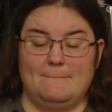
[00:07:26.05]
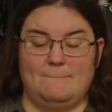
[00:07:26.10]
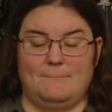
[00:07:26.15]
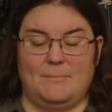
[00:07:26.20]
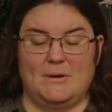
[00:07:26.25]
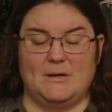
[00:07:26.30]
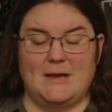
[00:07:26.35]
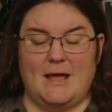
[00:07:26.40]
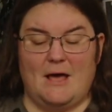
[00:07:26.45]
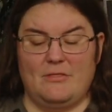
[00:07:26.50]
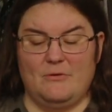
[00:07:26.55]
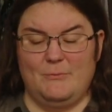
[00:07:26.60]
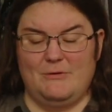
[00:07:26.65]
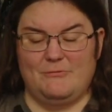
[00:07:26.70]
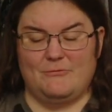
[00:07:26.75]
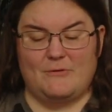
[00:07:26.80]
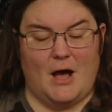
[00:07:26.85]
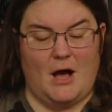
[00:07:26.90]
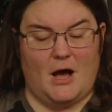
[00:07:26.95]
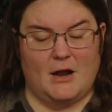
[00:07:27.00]
But now that we've
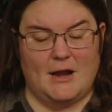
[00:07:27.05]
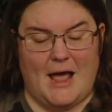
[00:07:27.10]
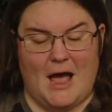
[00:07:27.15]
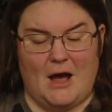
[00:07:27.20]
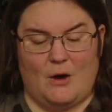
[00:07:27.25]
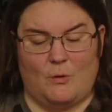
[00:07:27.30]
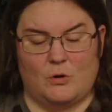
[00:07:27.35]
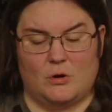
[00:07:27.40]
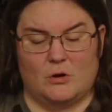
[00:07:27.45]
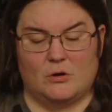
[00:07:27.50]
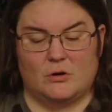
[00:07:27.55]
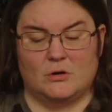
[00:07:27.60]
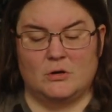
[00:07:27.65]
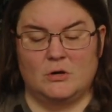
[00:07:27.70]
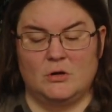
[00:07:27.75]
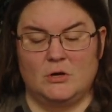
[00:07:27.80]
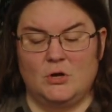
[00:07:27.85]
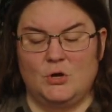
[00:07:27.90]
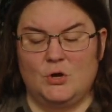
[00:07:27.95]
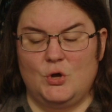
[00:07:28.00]
got our
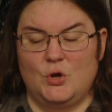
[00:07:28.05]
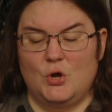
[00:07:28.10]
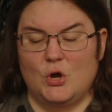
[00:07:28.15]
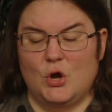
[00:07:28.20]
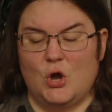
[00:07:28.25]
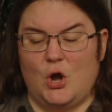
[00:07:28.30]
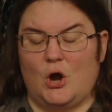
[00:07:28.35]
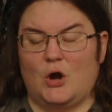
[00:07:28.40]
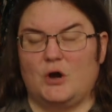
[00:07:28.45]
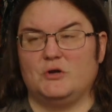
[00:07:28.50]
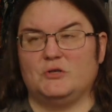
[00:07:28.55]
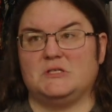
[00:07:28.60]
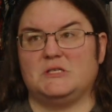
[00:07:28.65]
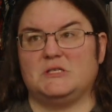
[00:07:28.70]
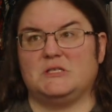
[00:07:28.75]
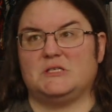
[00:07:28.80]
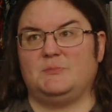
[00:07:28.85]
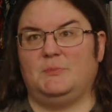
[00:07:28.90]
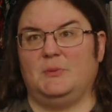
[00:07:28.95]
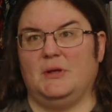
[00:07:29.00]
cards
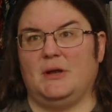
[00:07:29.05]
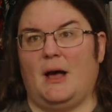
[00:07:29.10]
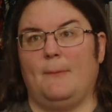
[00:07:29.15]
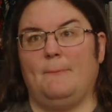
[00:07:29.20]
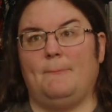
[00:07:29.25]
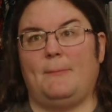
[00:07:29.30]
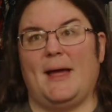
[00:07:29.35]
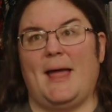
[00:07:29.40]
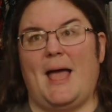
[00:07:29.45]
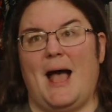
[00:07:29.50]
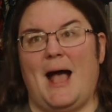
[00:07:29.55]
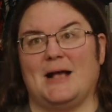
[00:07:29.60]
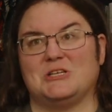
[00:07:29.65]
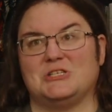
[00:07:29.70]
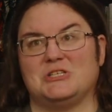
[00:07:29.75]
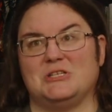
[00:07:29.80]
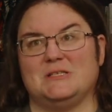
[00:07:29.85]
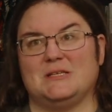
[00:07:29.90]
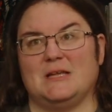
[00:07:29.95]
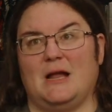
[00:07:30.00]
split up by
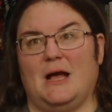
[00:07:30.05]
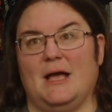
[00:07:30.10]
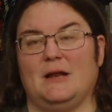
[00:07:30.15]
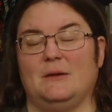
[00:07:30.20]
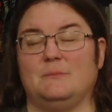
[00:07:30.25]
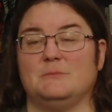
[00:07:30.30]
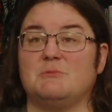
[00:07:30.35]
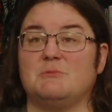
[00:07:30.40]
actions and items,